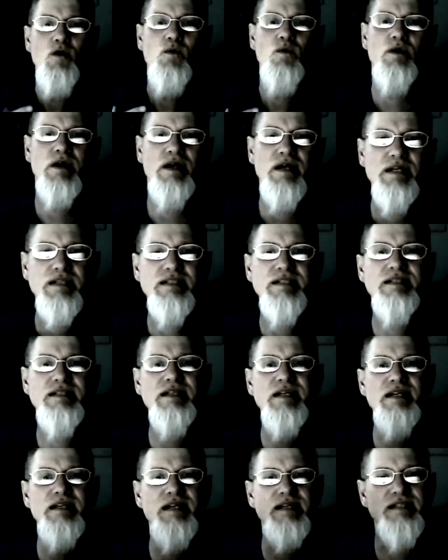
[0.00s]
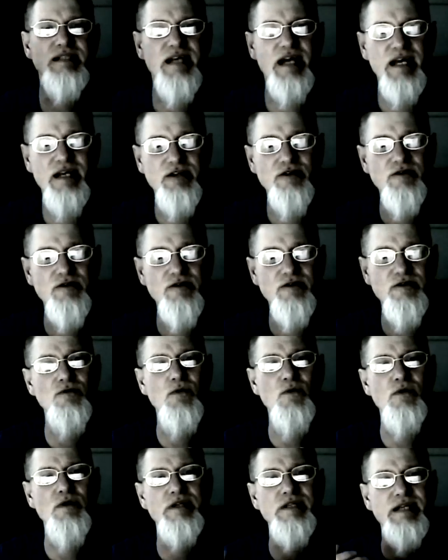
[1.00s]
we're going to see that the angel of the
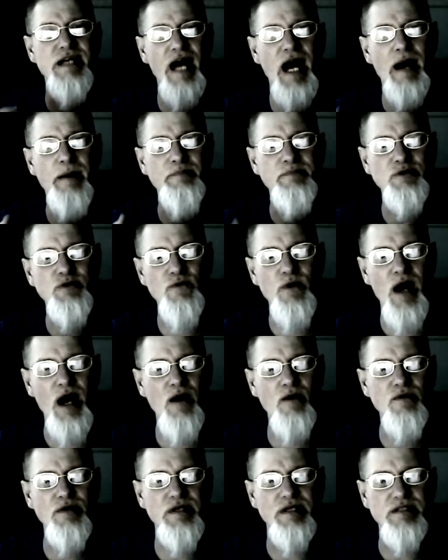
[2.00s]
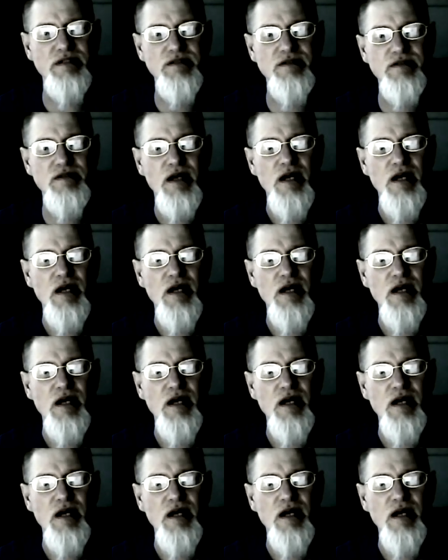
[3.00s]
Lord encamps around us,